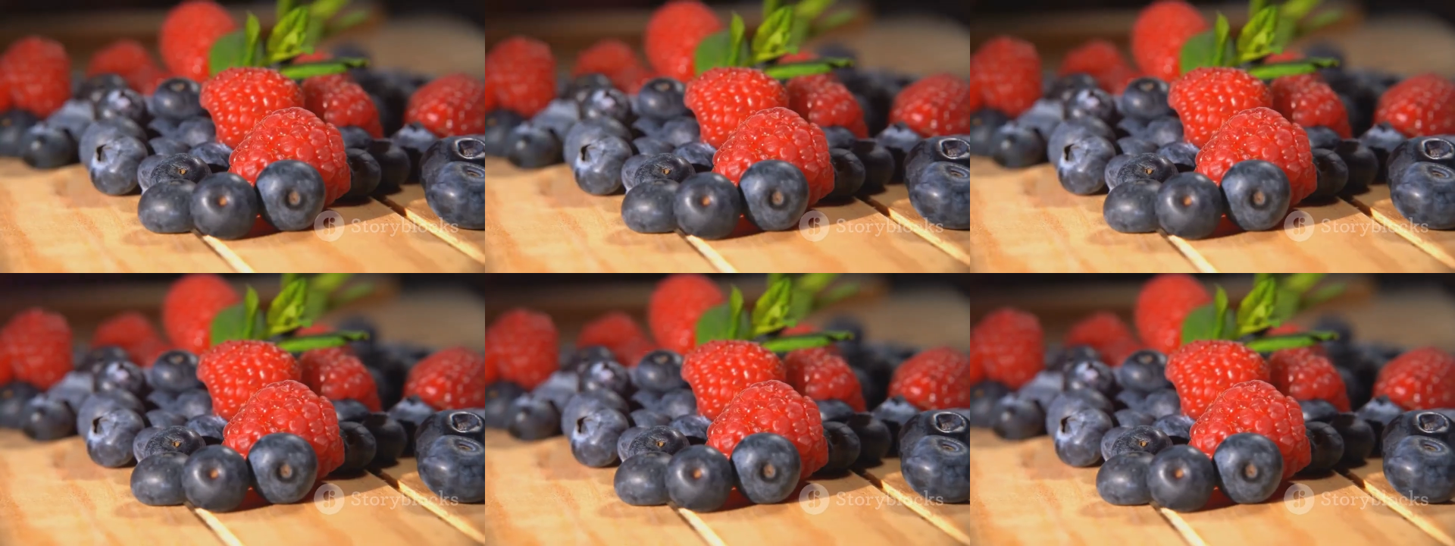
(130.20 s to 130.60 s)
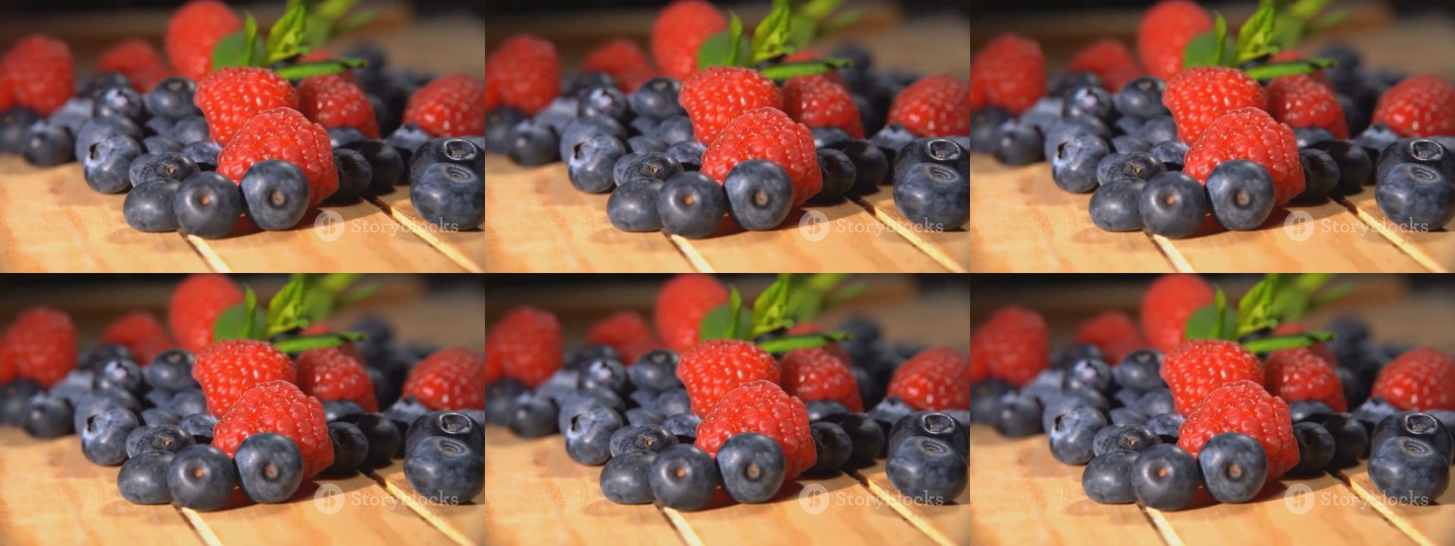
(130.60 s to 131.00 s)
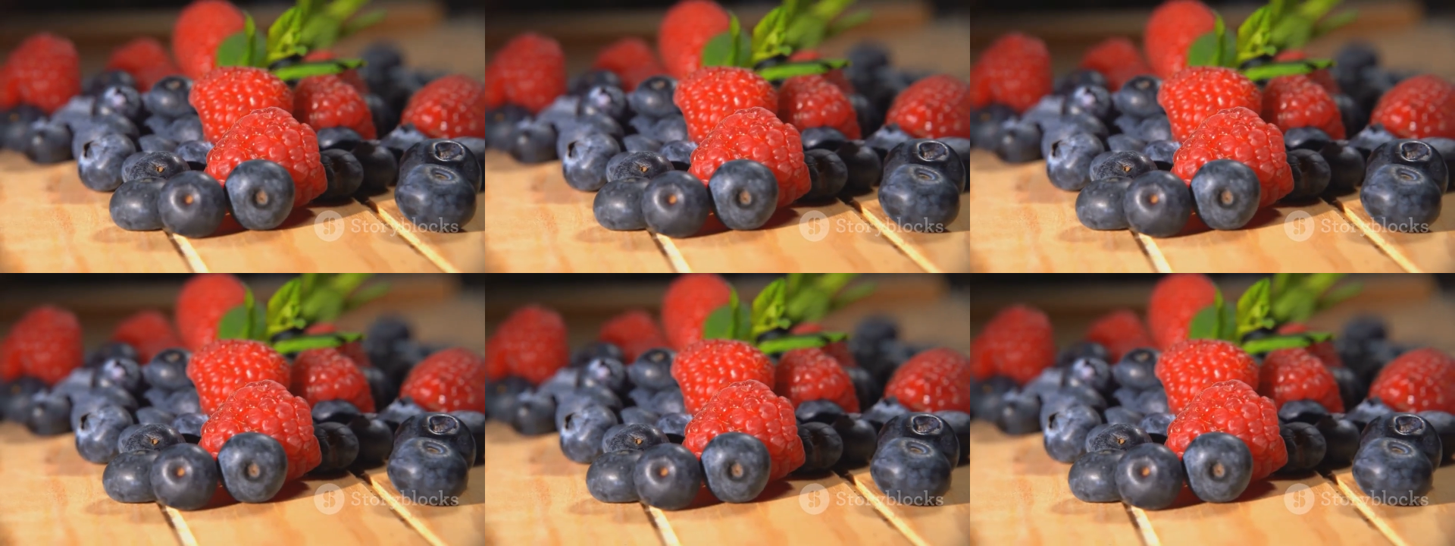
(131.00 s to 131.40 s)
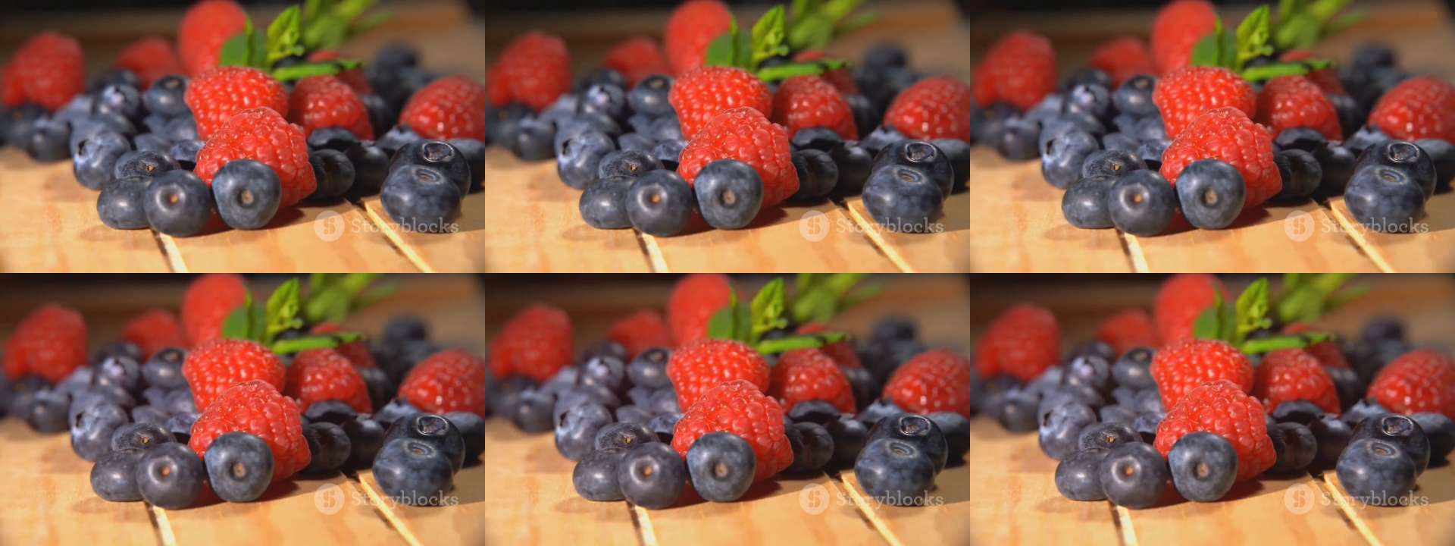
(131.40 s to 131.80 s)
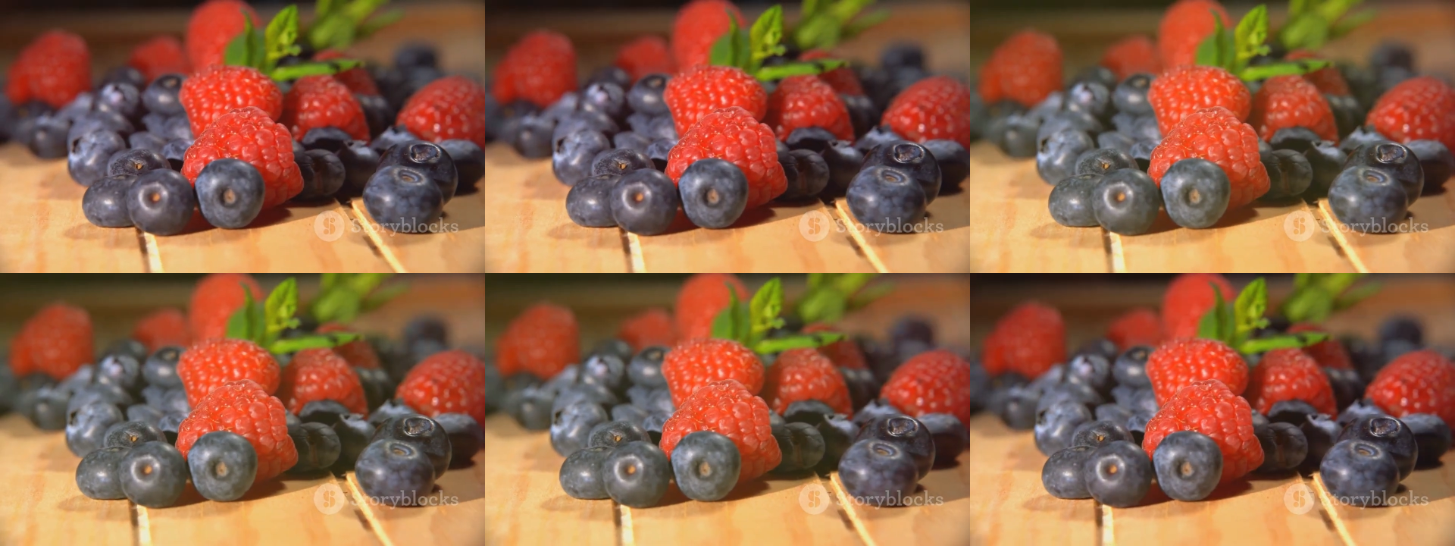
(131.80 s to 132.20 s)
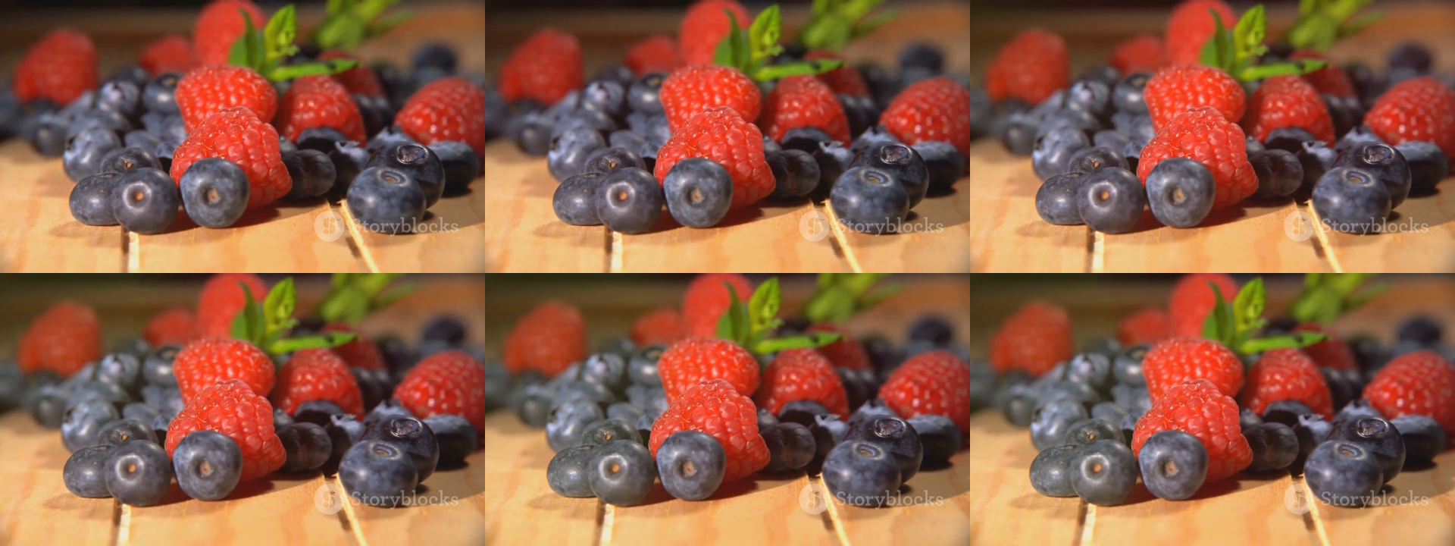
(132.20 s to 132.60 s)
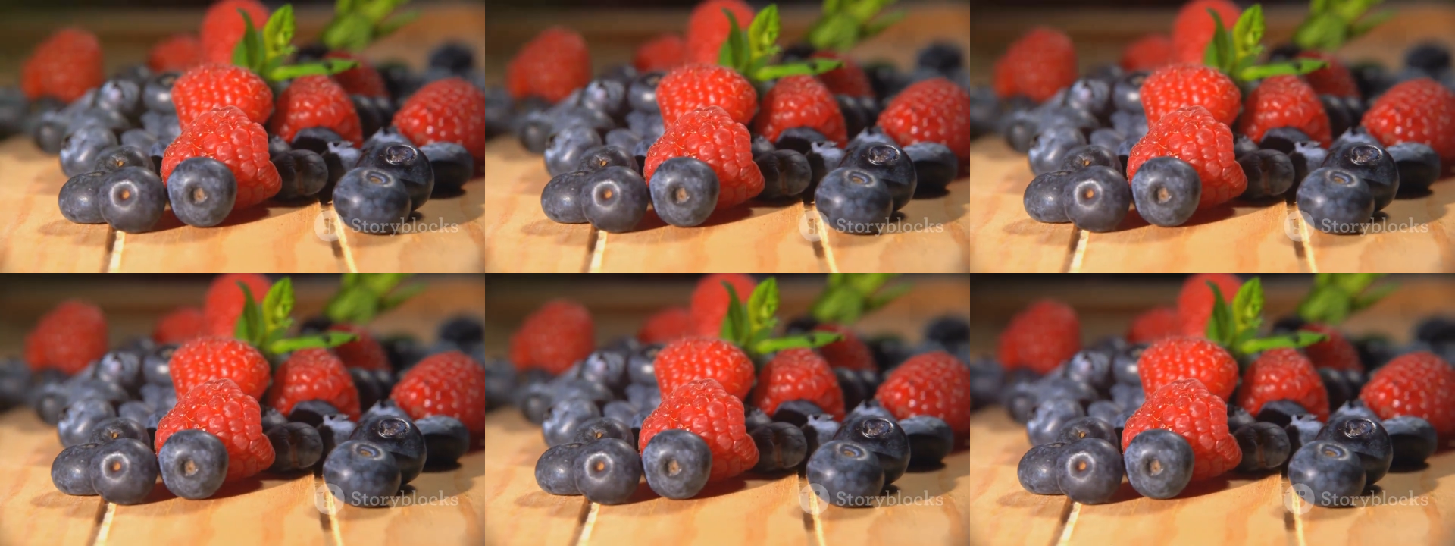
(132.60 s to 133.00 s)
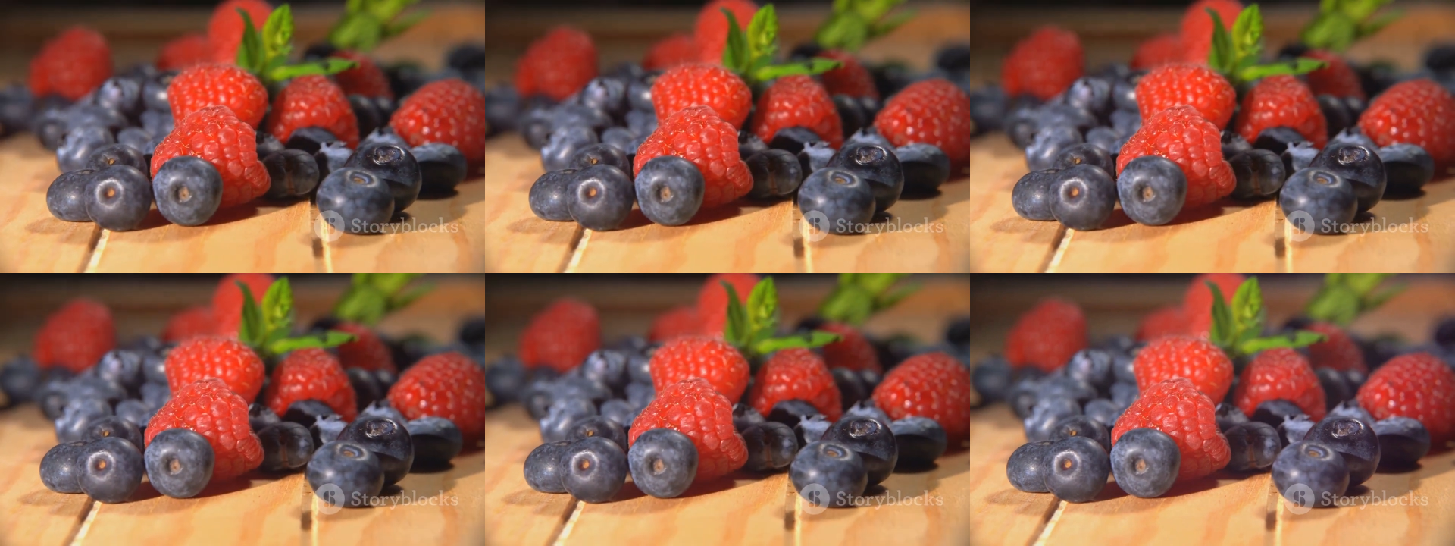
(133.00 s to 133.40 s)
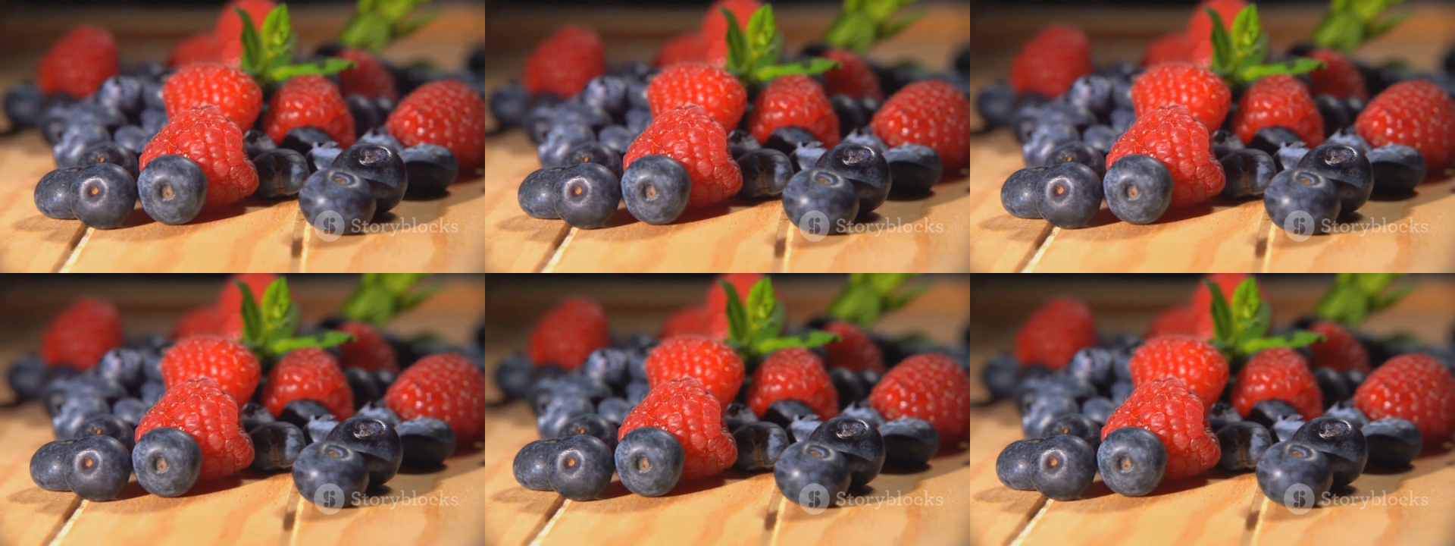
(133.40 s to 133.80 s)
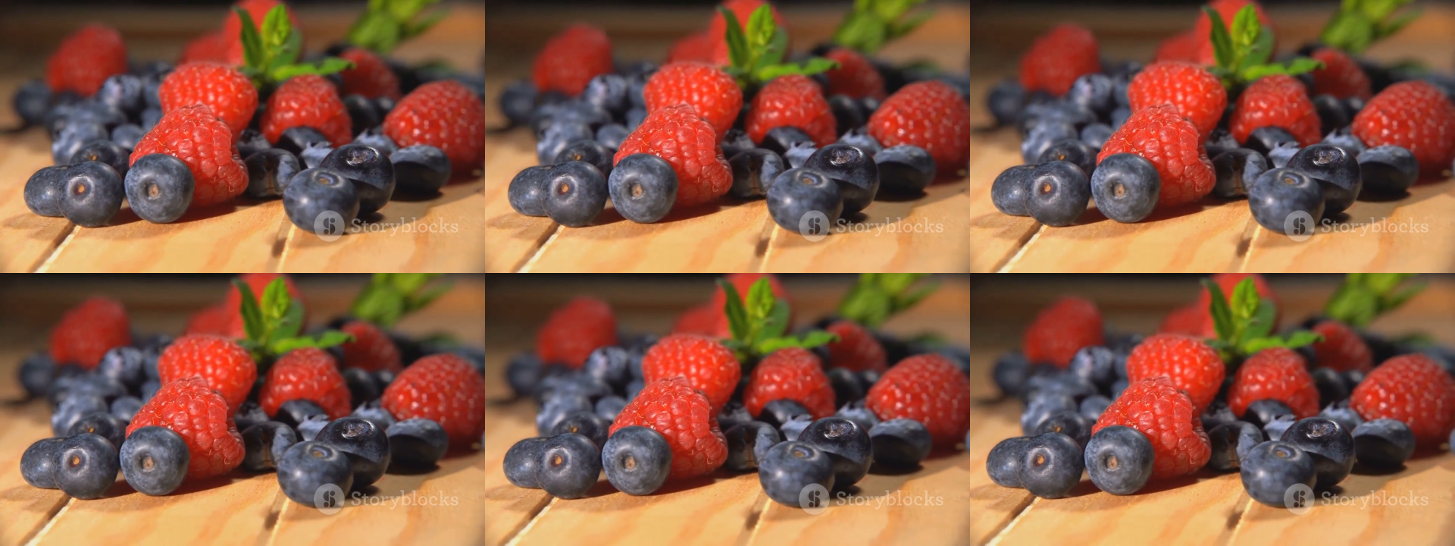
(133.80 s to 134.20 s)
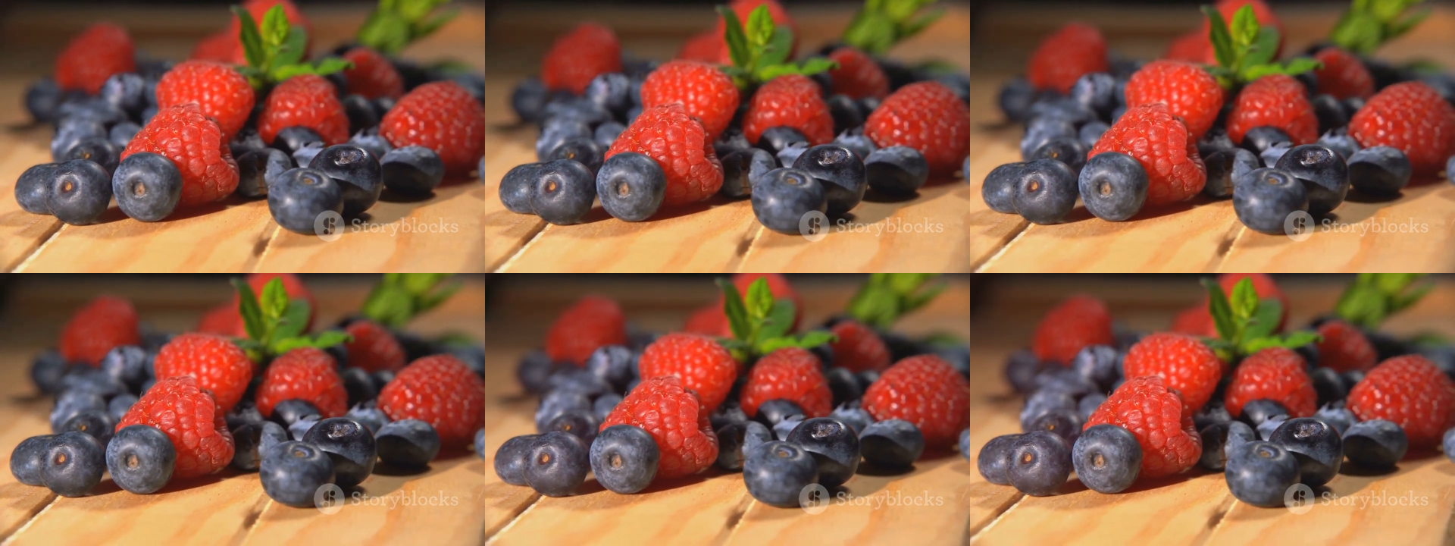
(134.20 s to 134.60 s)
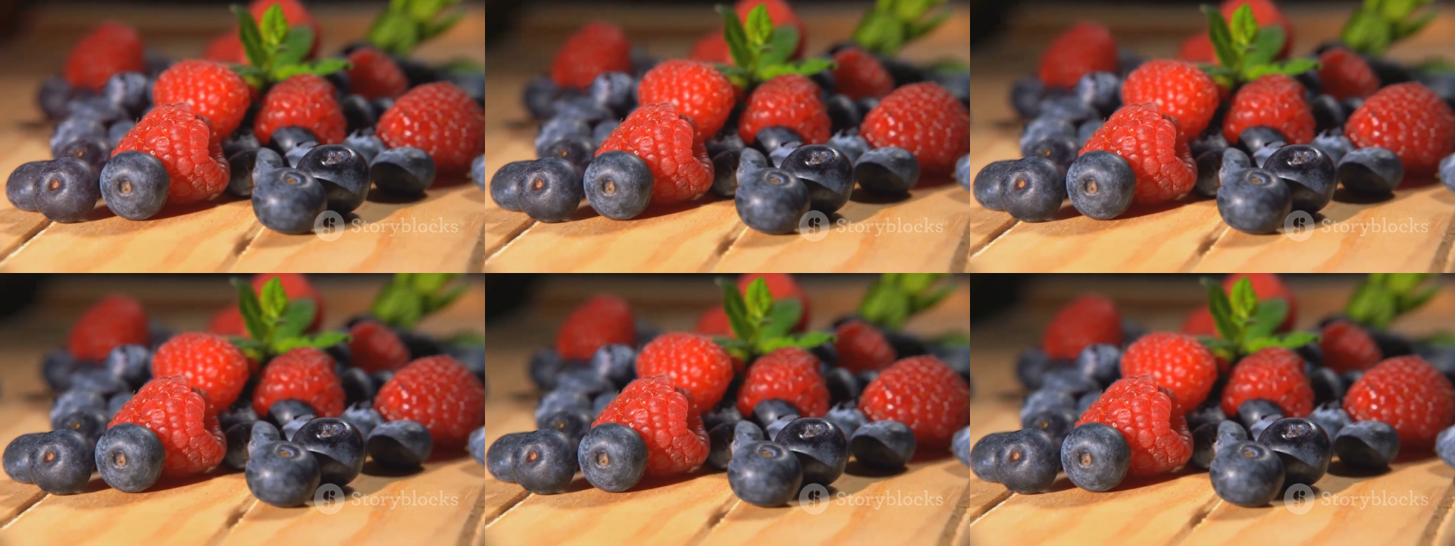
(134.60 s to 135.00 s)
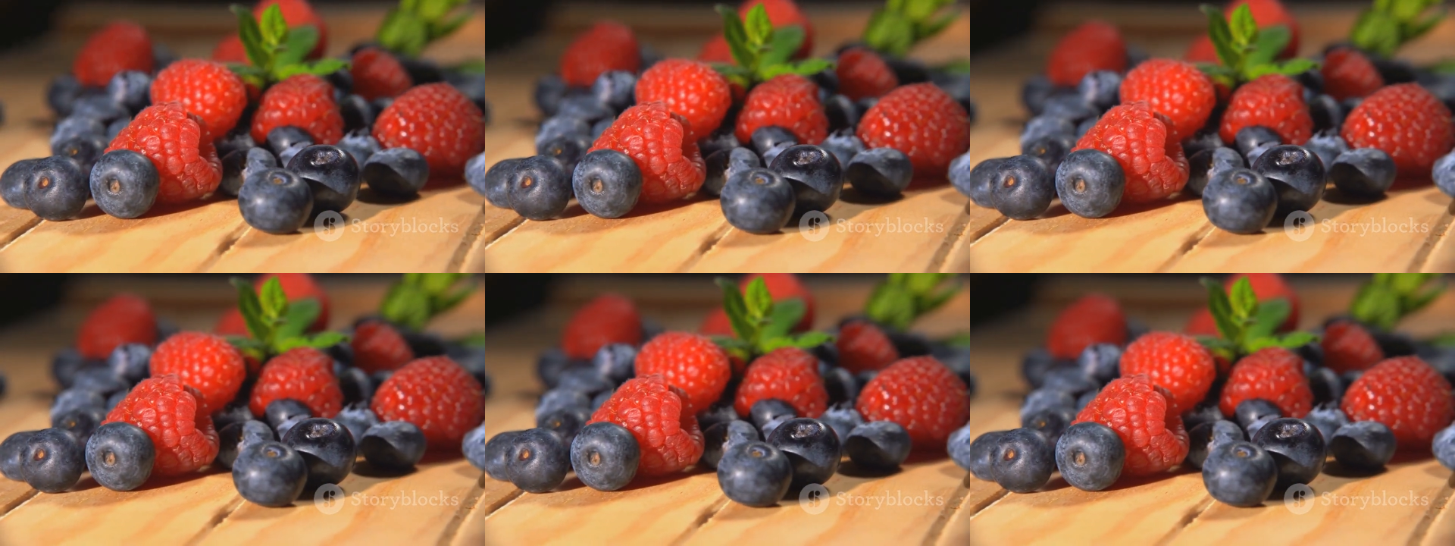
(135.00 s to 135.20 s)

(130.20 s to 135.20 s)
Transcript: (no speaker visible)